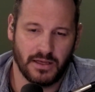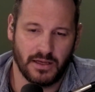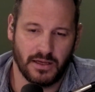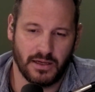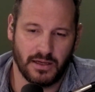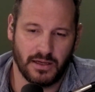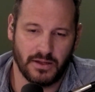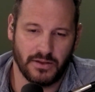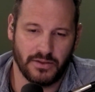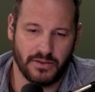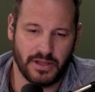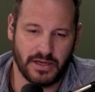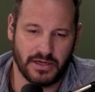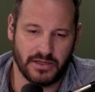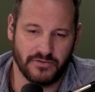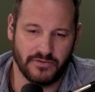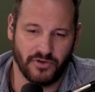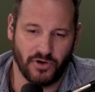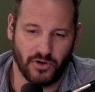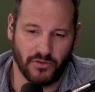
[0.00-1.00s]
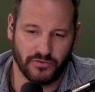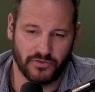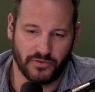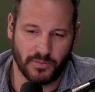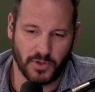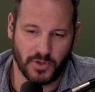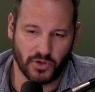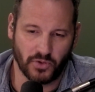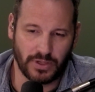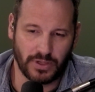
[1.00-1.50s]
uh, that evolved
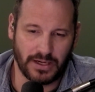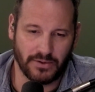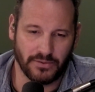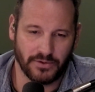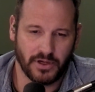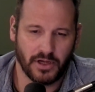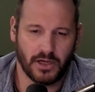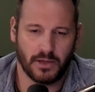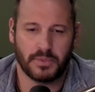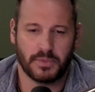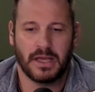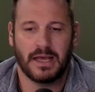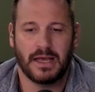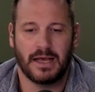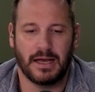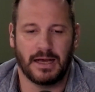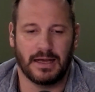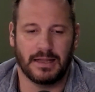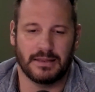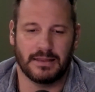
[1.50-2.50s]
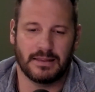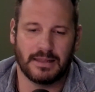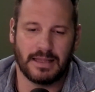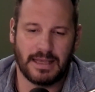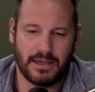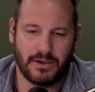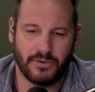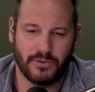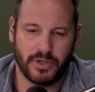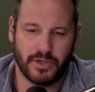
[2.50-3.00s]
from the ground up,
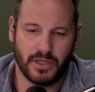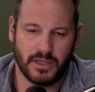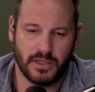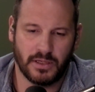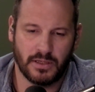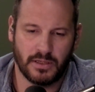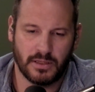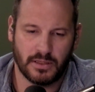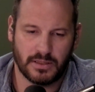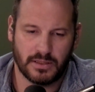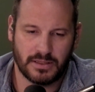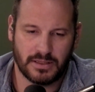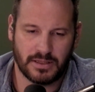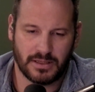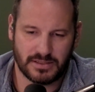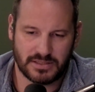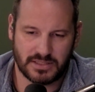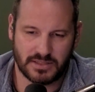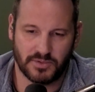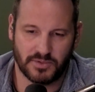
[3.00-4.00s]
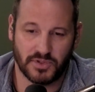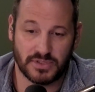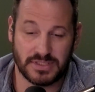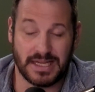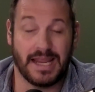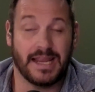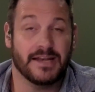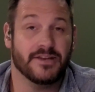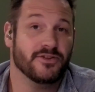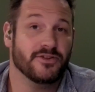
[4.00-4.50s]
allowing customers
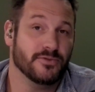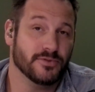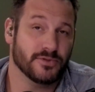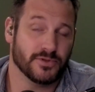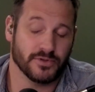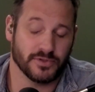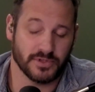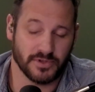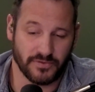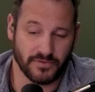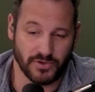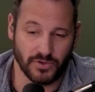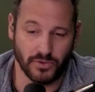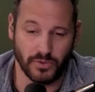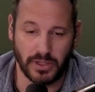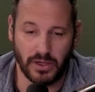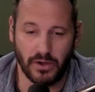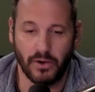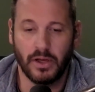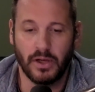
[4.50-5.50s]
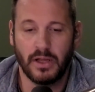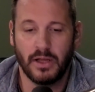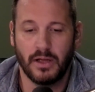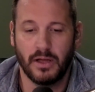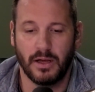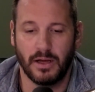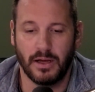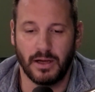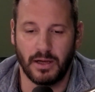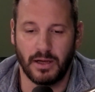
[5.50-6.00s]
and users, if you will,
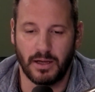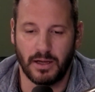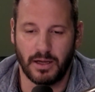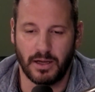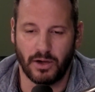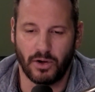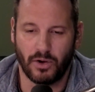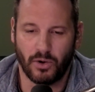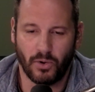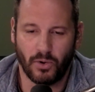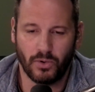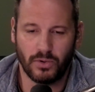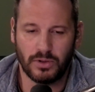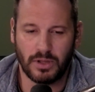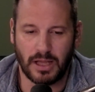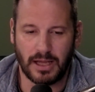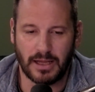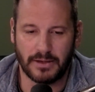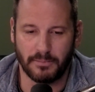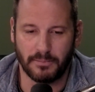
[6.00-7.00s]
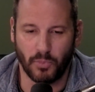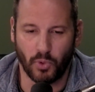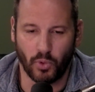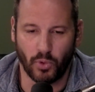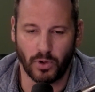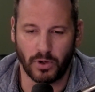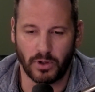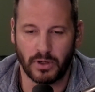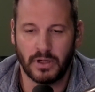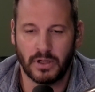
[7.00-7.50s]
uh, a whole lot
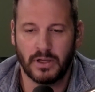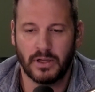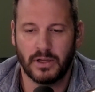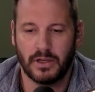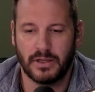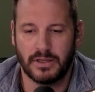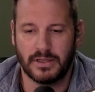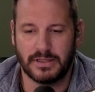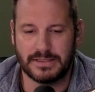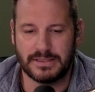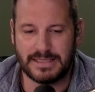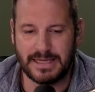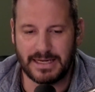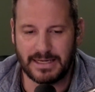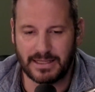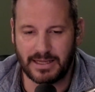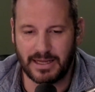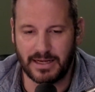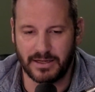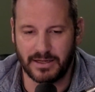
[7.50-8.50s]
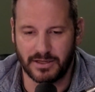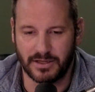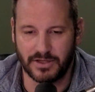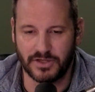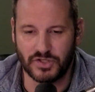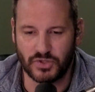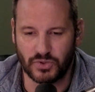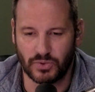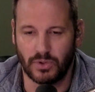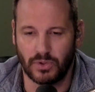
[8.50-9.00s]
more dedicated
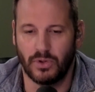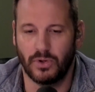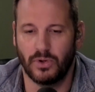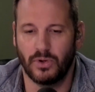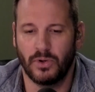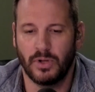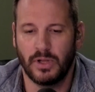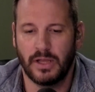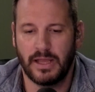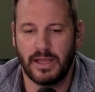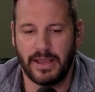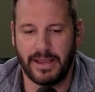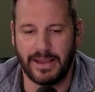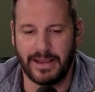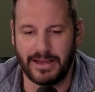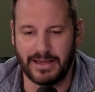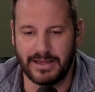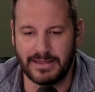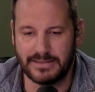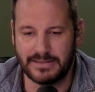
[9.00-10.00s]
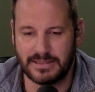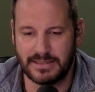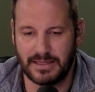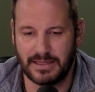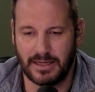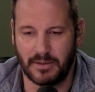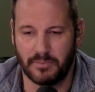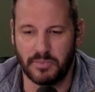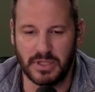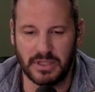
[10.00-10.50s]
control and
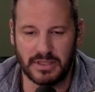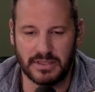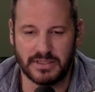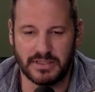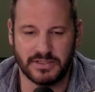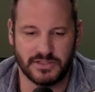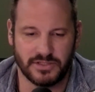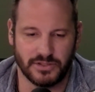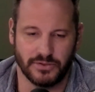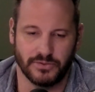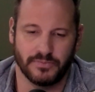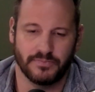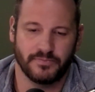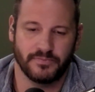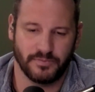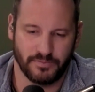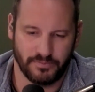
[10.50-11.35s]
ability to